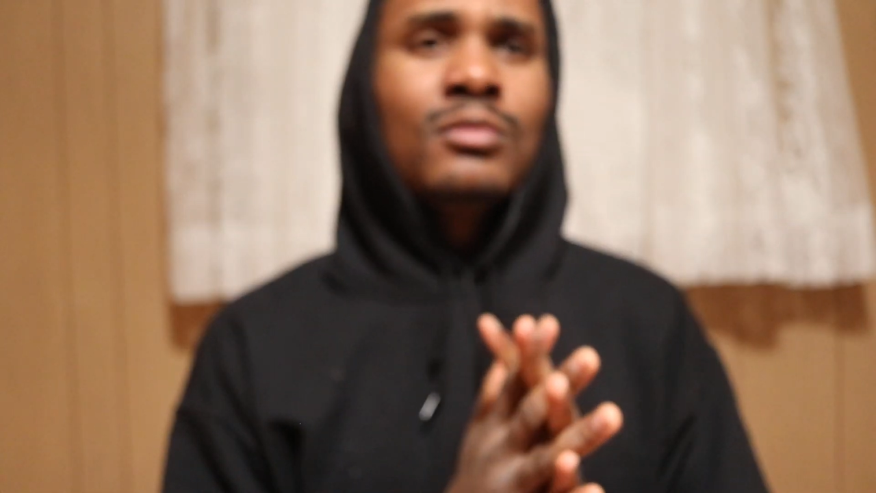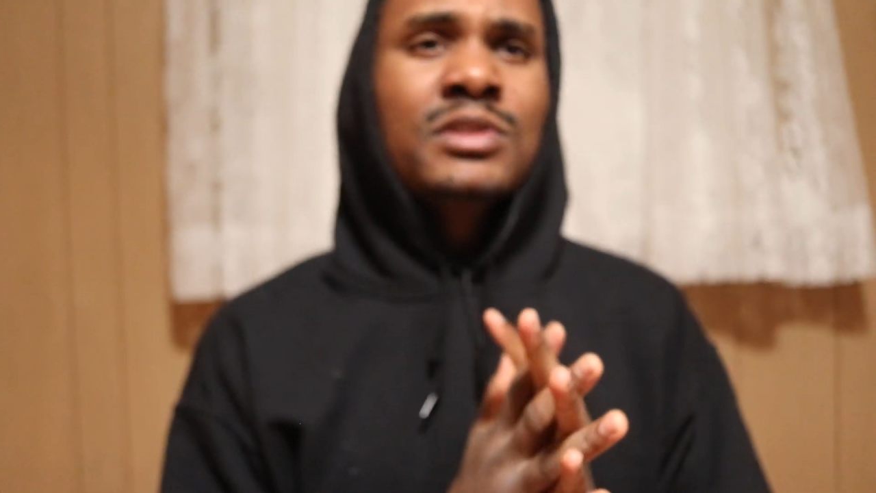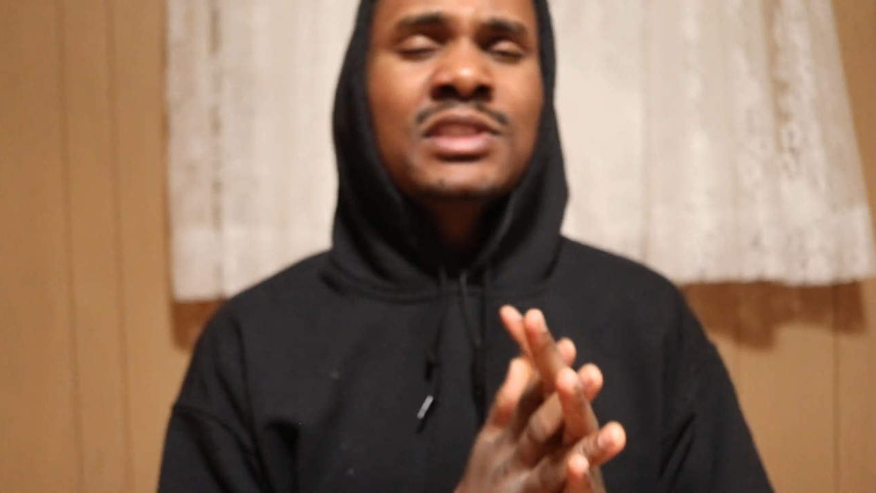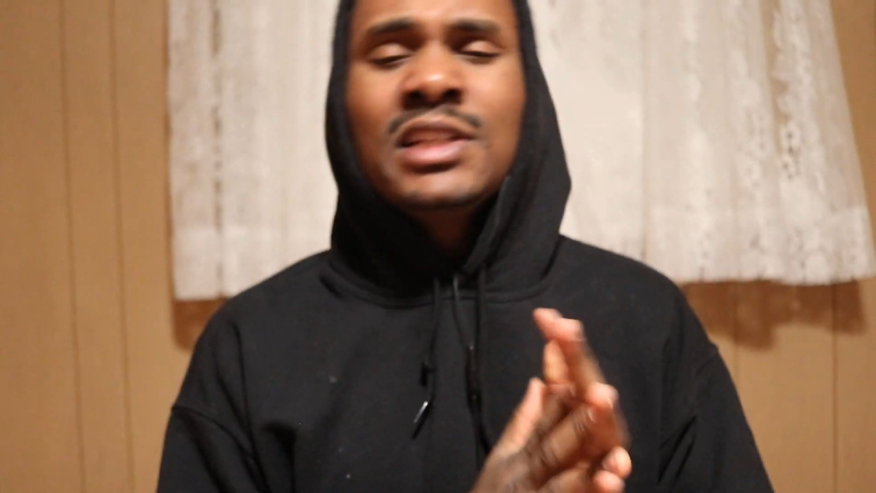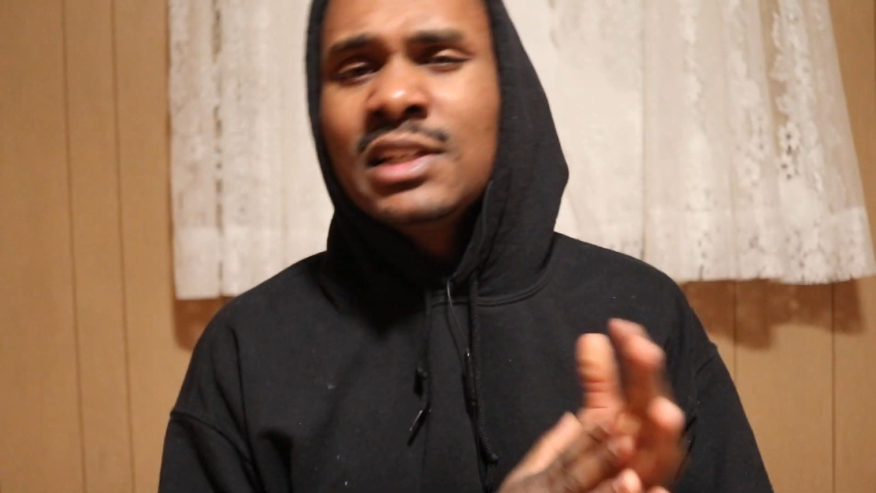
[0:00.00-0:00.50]

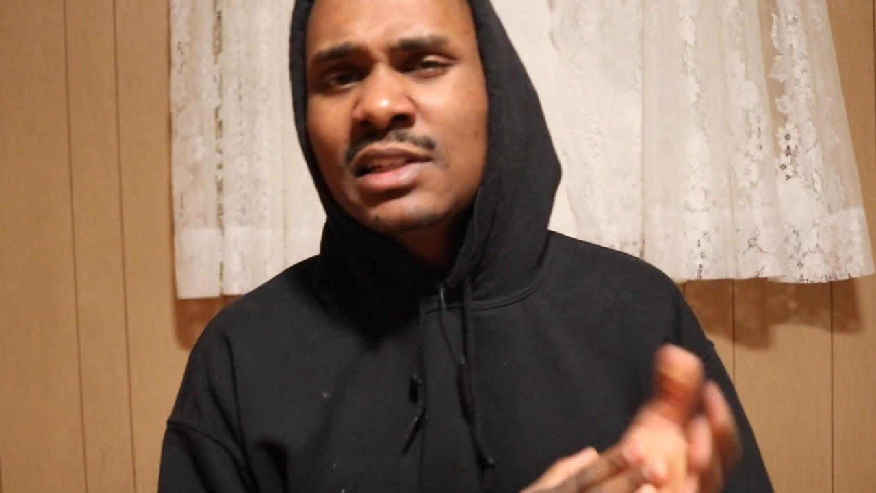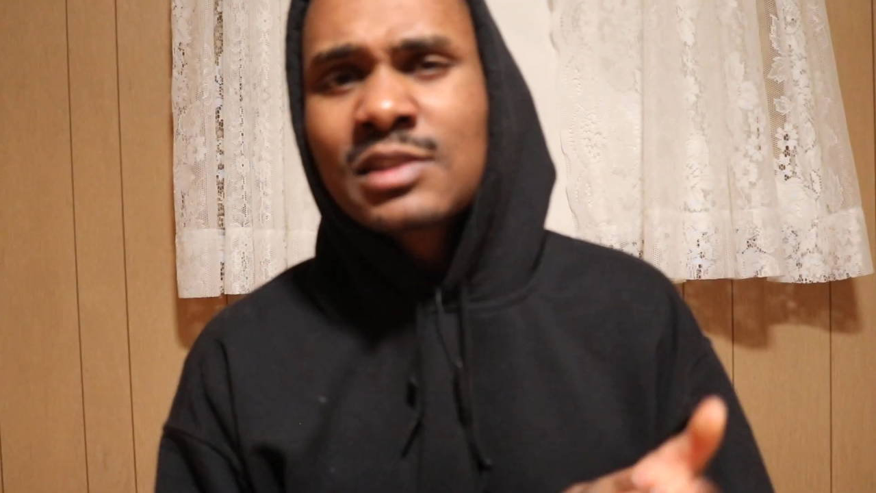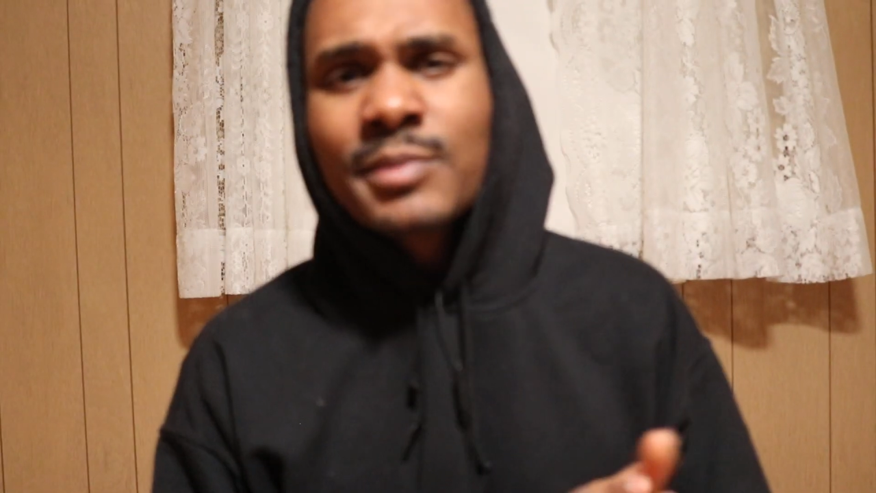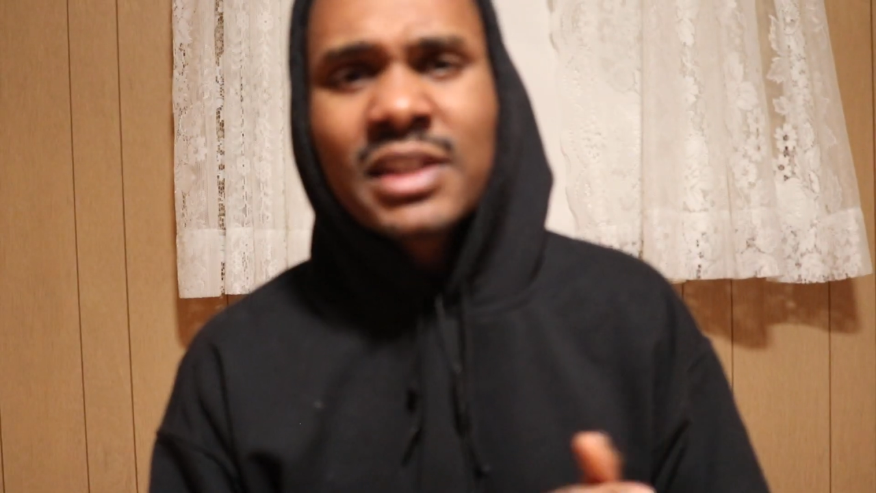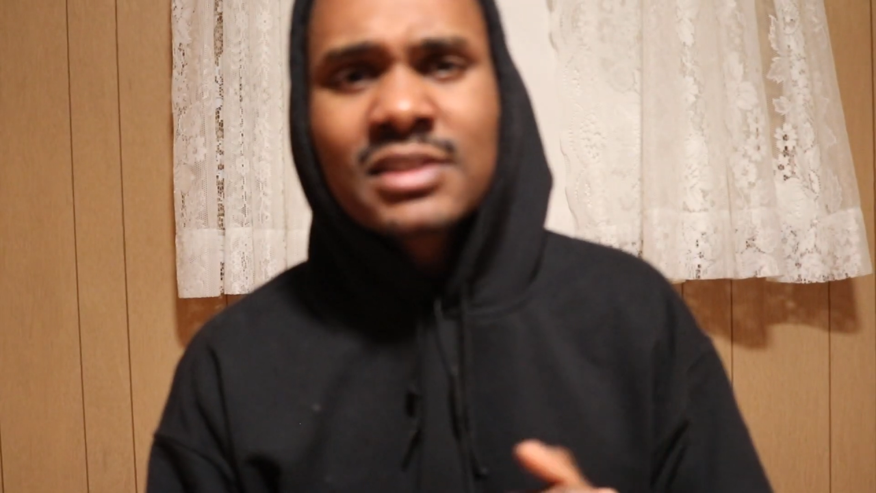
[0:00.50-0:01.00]
receive this
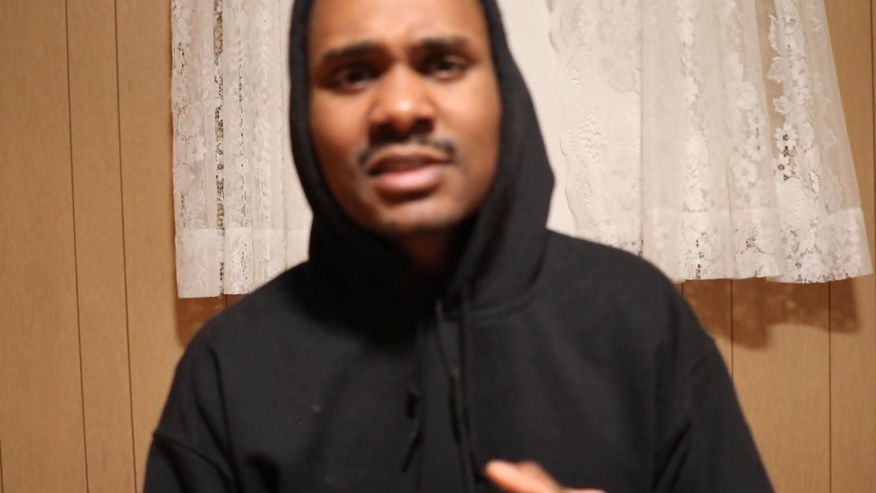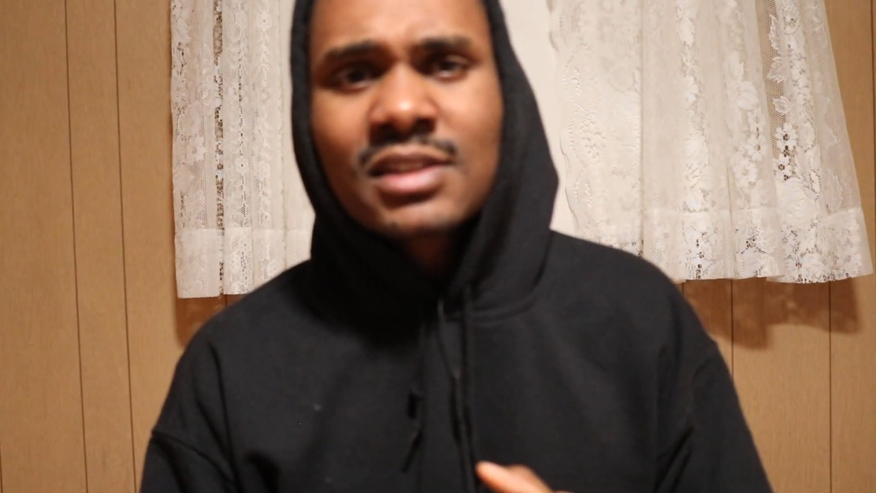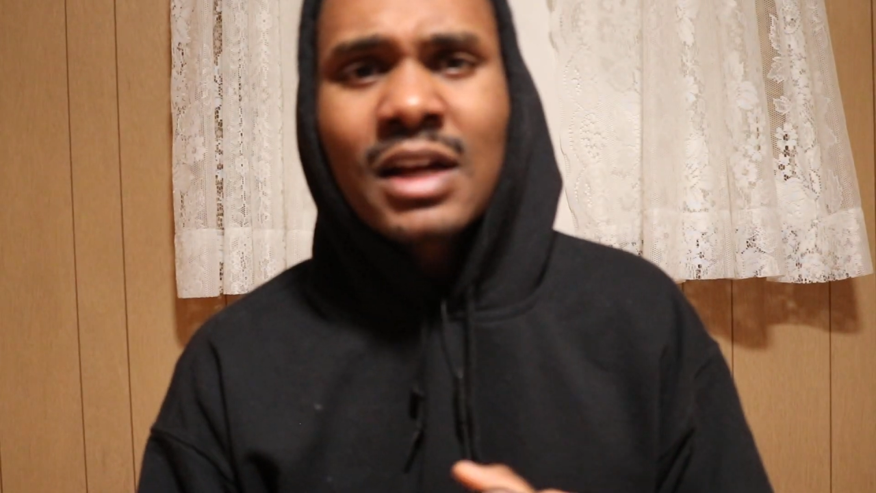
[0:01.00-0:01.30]
message.